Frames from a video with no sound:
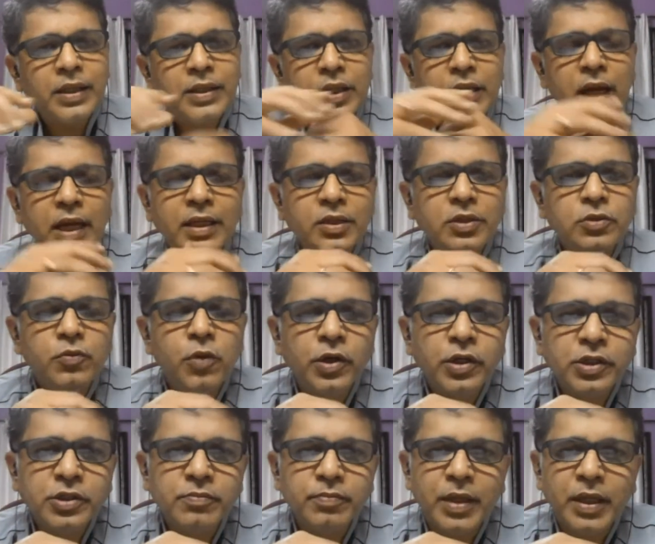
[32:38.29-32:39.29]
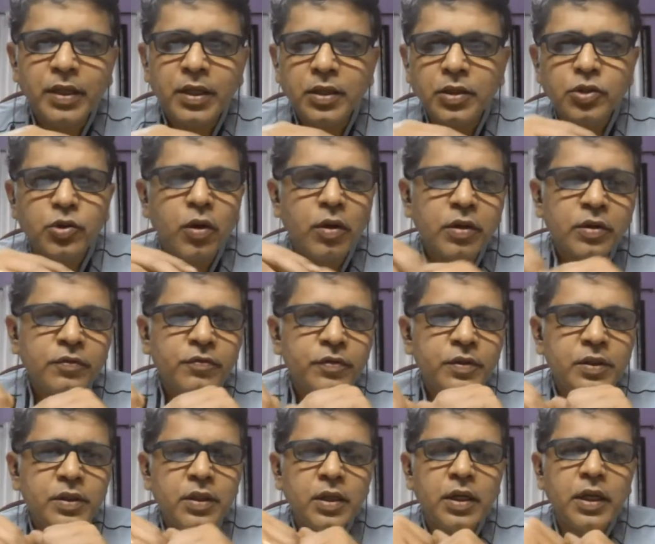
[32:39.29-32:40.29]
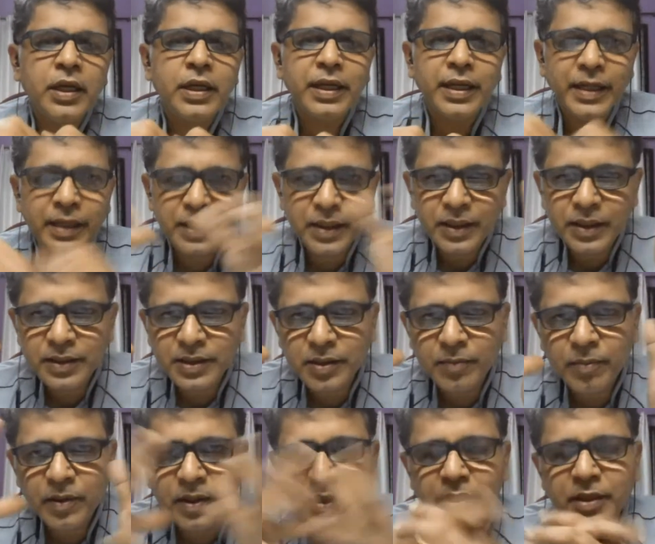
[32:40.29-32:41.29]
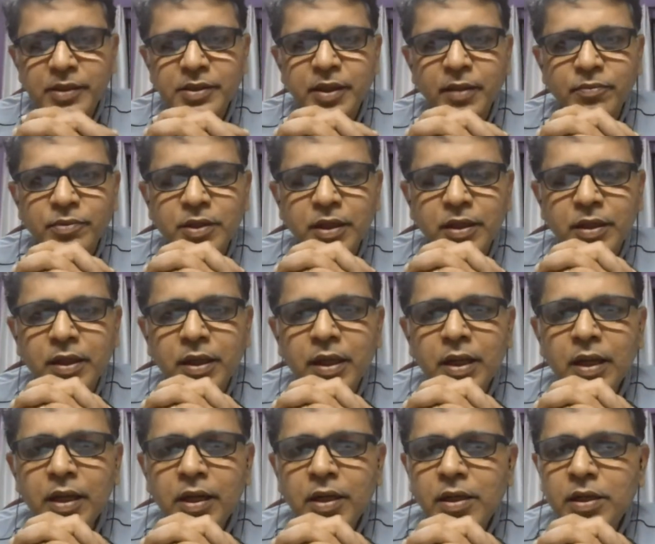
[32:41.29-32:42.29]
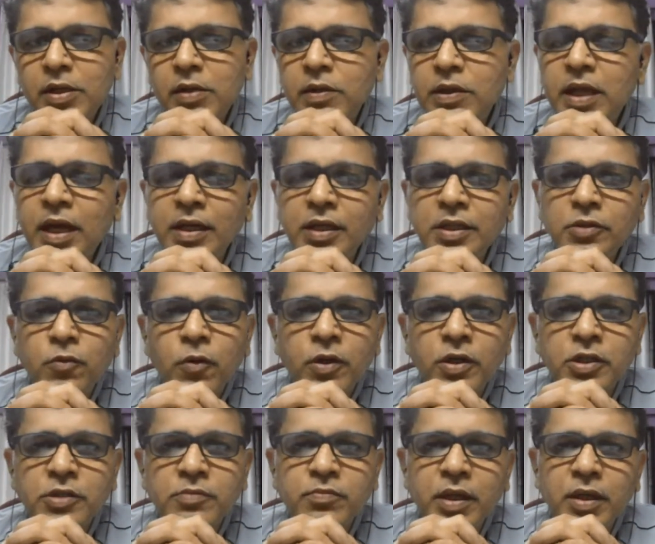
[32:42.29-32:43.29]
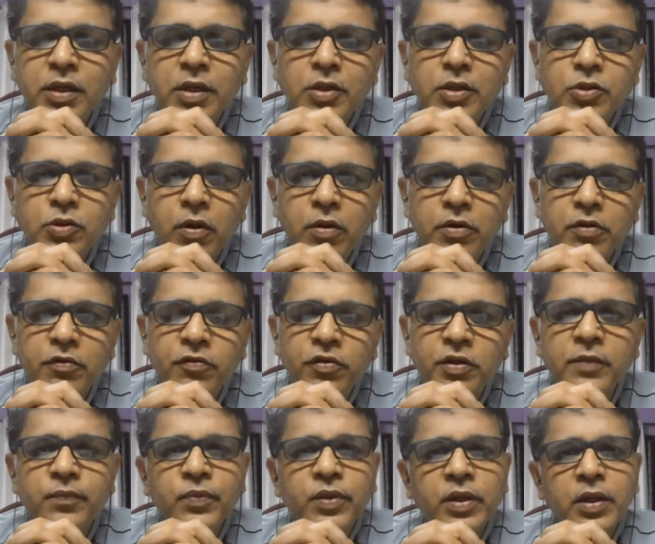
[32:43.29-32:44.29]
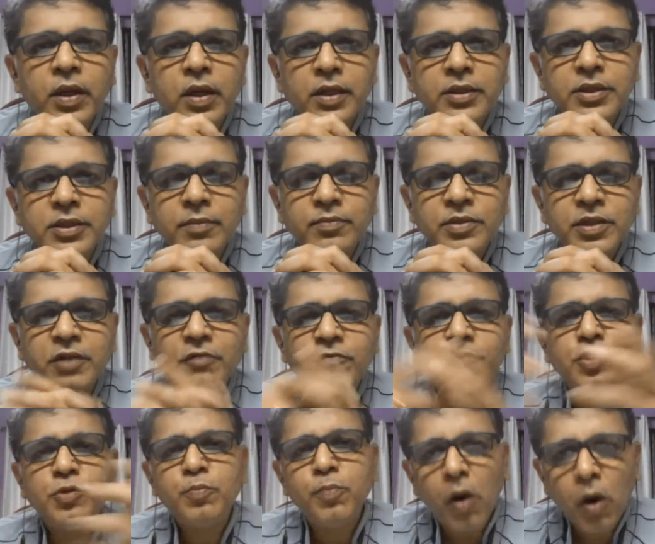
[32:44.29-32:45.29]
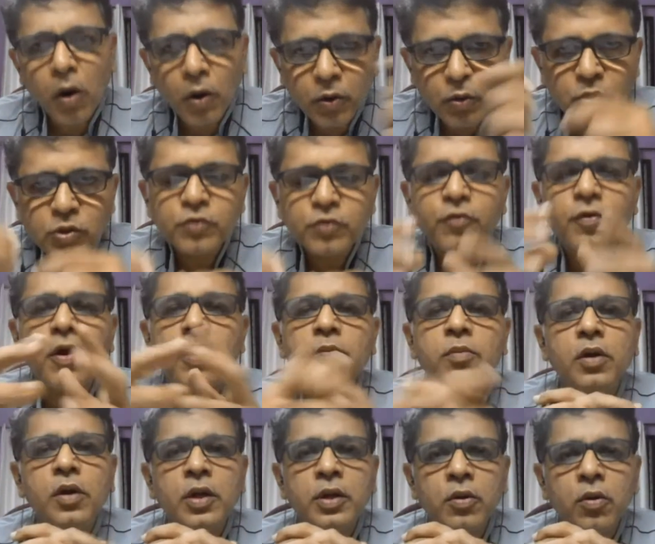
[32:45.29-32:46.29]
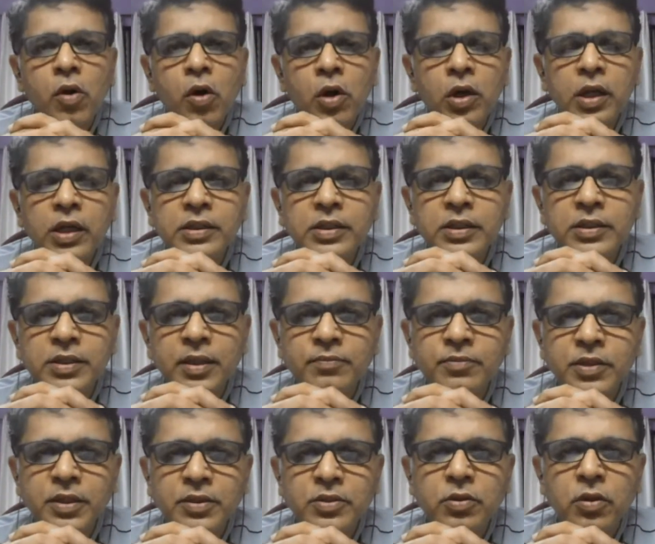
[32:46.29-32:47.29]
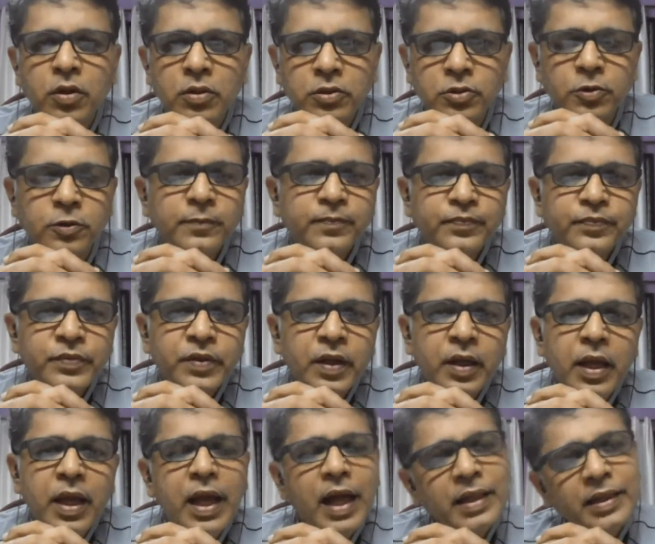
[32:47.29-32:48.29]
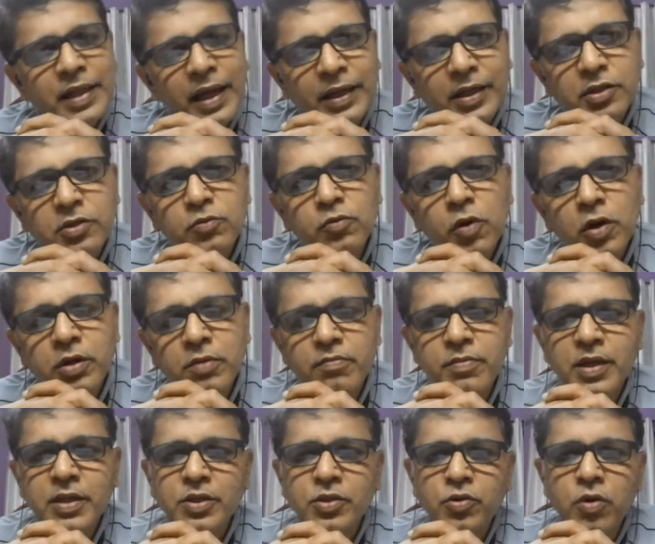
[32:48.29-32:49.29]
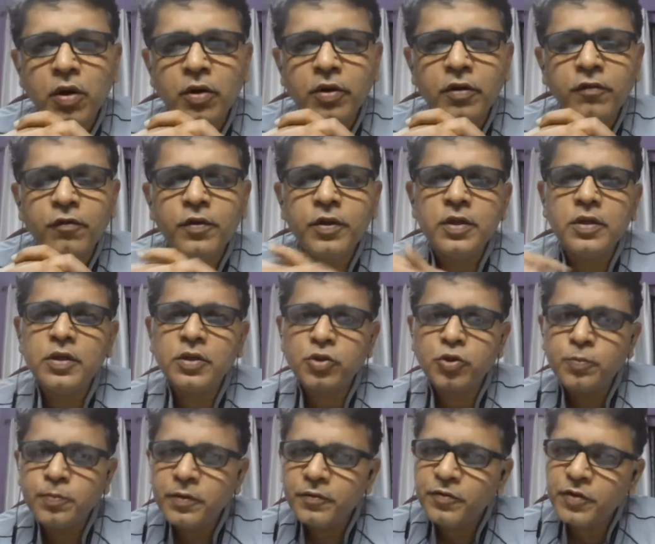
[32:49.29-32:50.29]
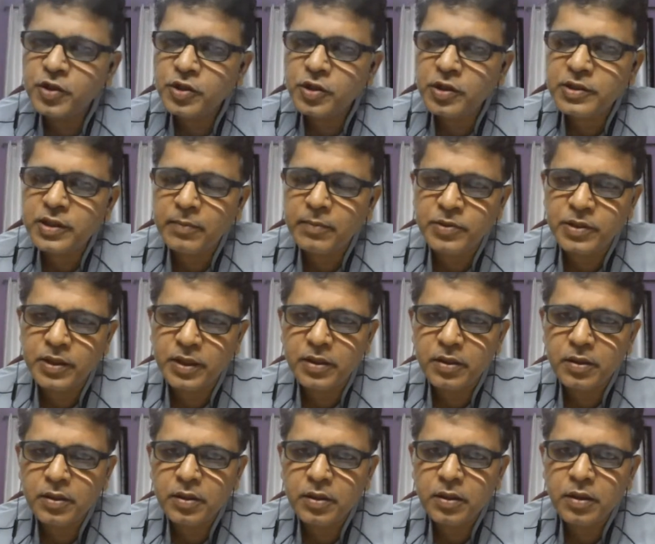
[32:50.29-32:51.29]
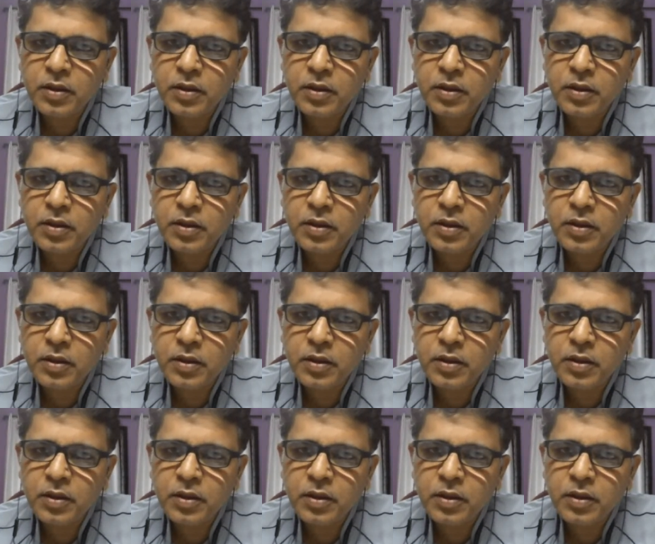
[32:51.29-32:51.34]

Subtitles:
And that is what is making geography an interdisciplinary subject. That is what is making geography a subject which borrows from all other subjects also. And that is what makes geography a superficial subject.